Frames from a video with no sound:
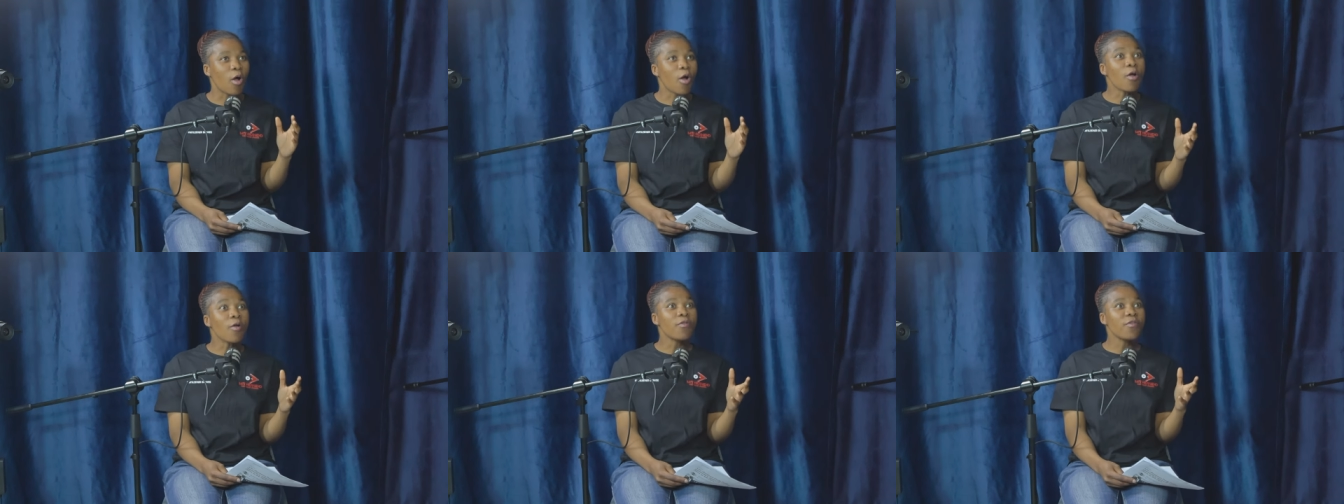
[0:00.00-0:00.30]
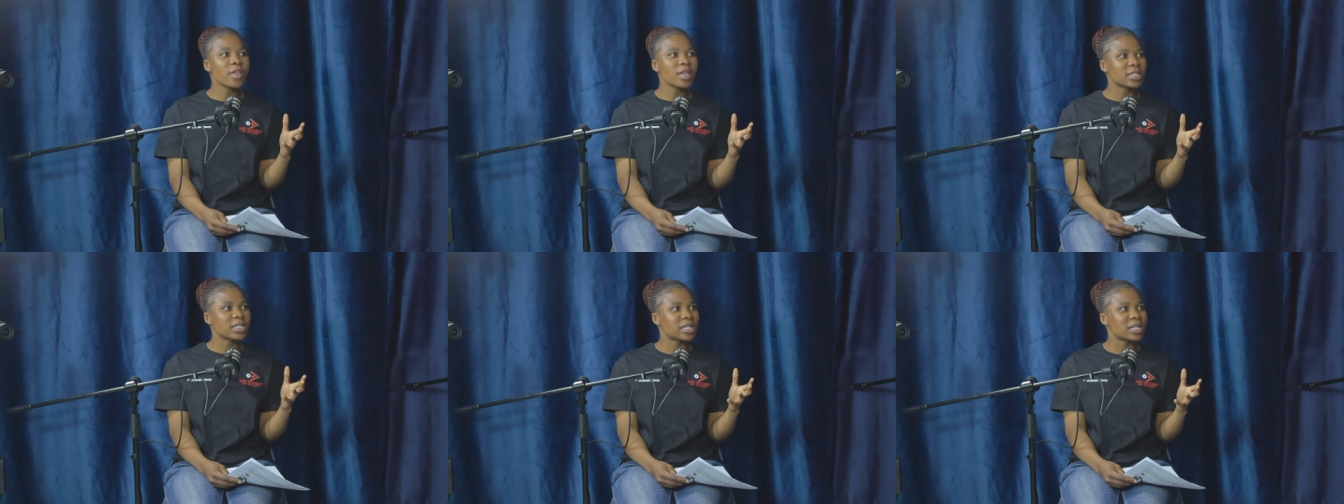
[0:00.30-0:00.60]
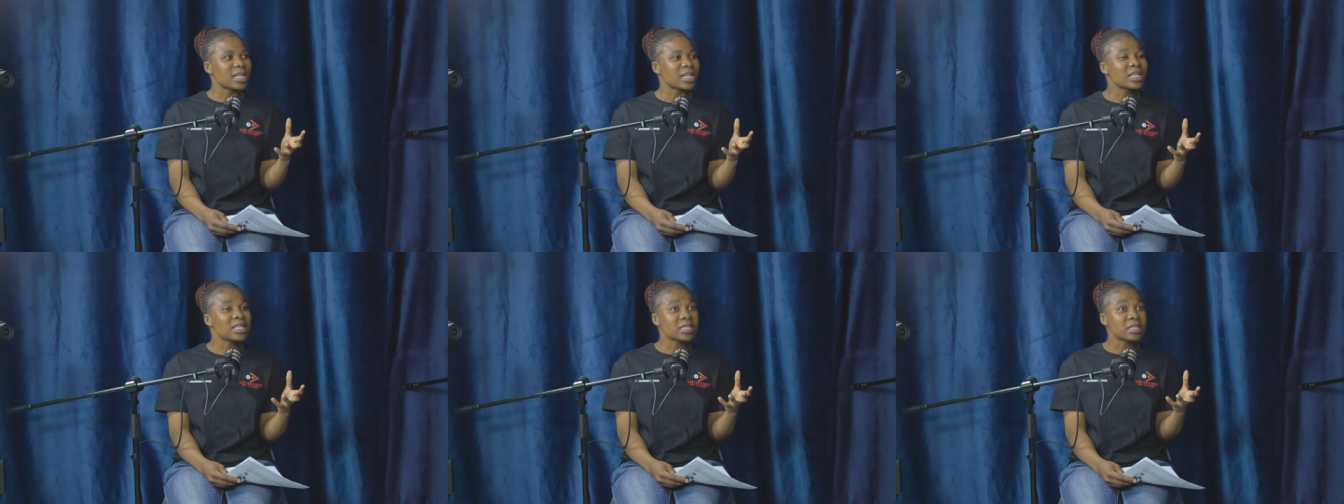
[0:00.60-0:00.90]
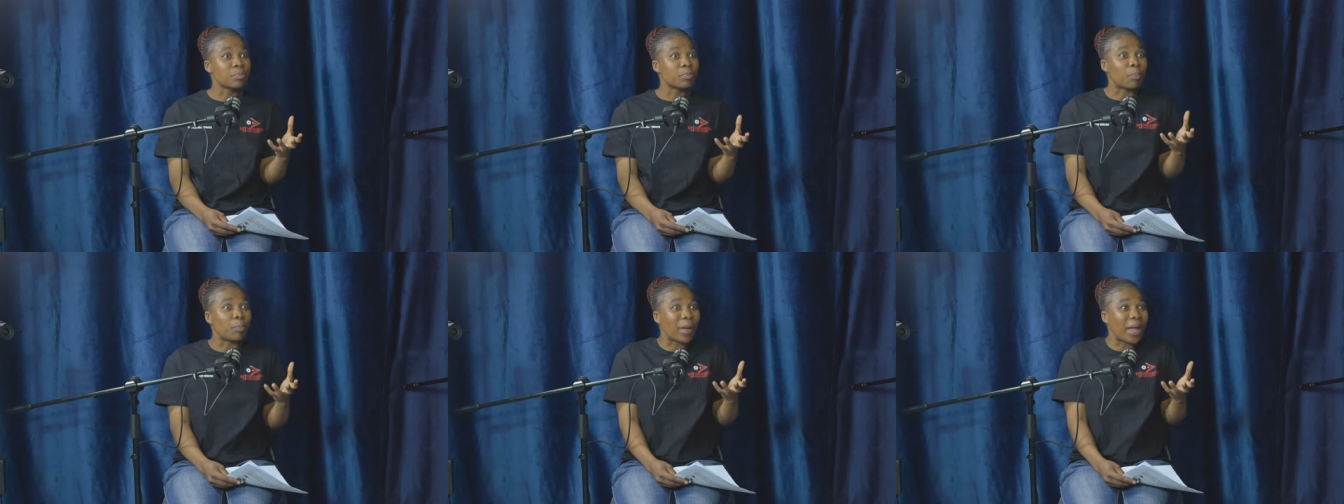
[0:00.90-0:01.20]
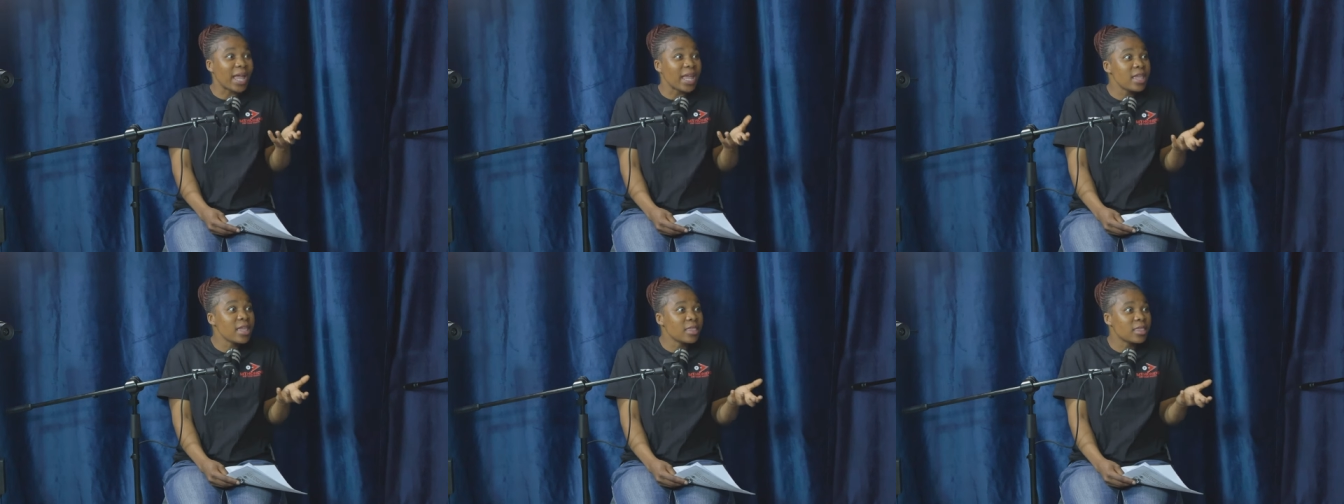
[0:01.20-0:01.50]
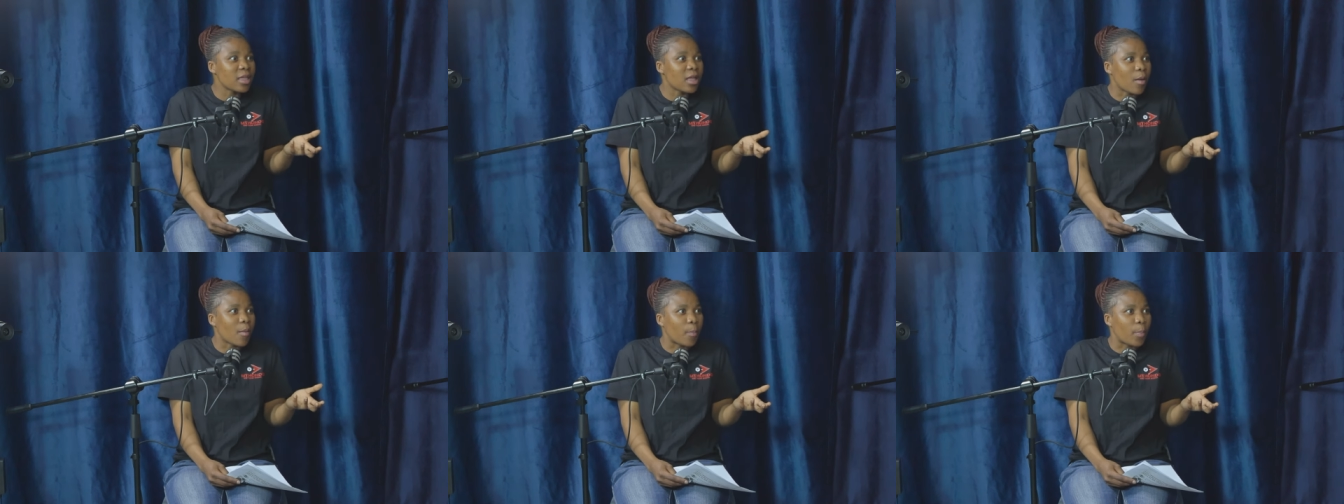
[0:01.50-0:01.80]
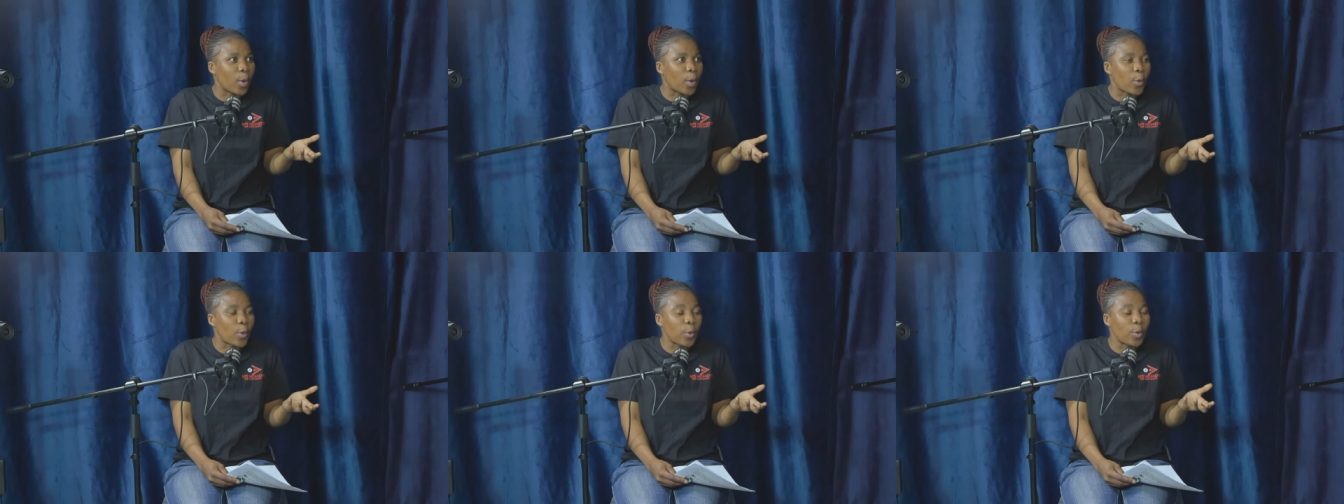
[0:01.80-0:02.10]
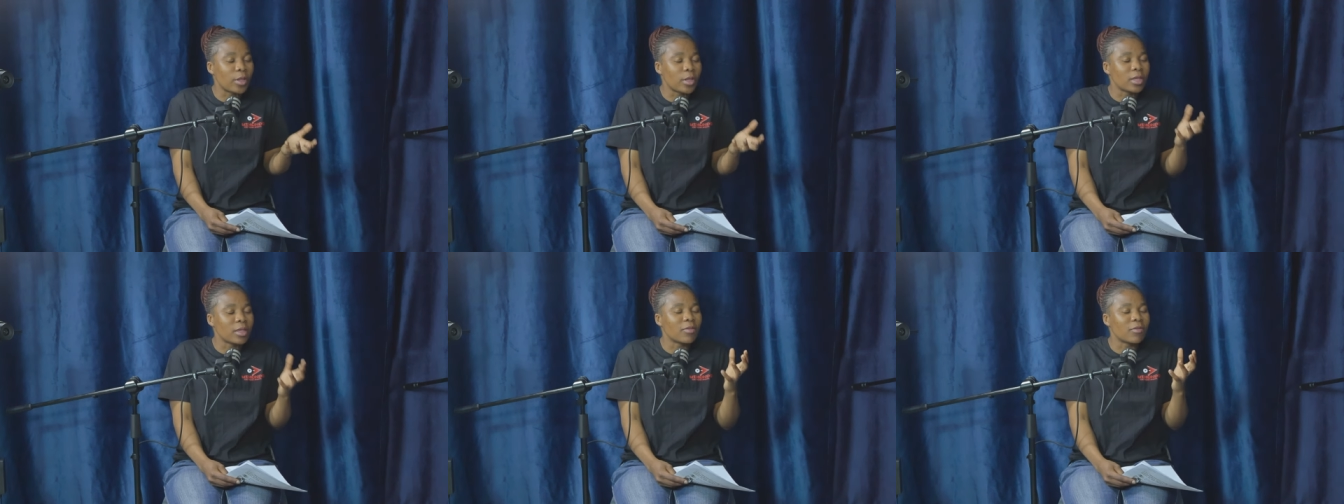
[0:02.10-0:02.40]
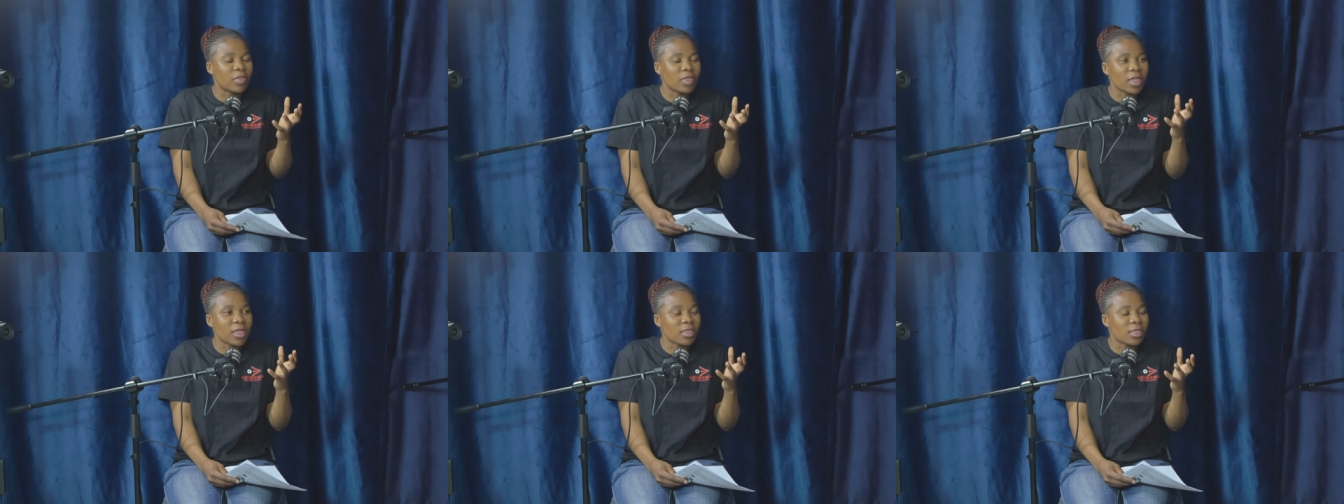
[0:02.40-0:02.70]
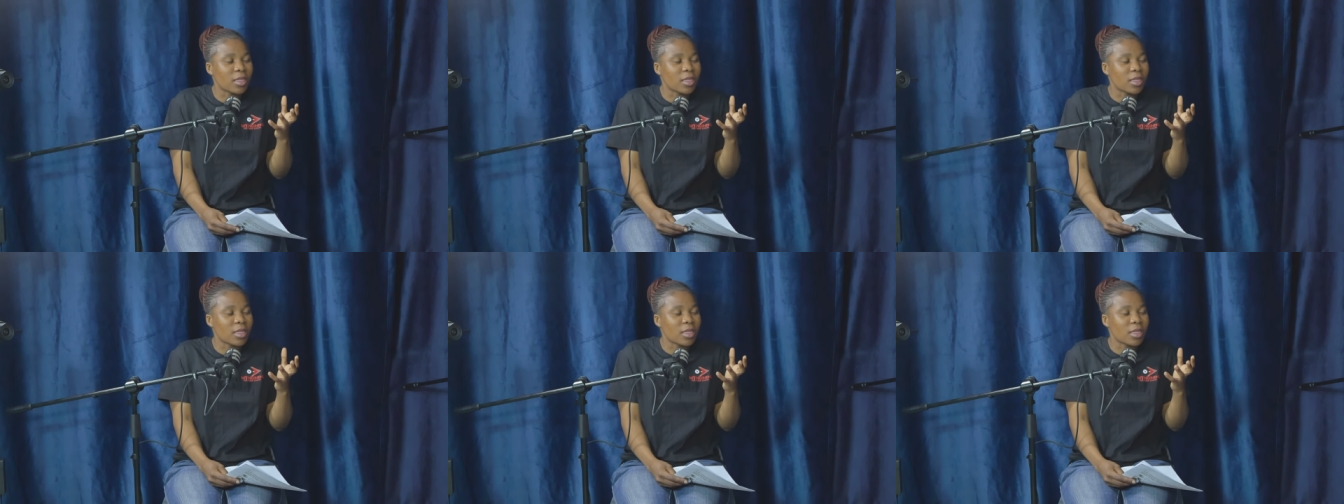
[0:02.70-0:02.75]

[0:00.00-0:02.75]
obviously he's buying their bo- their,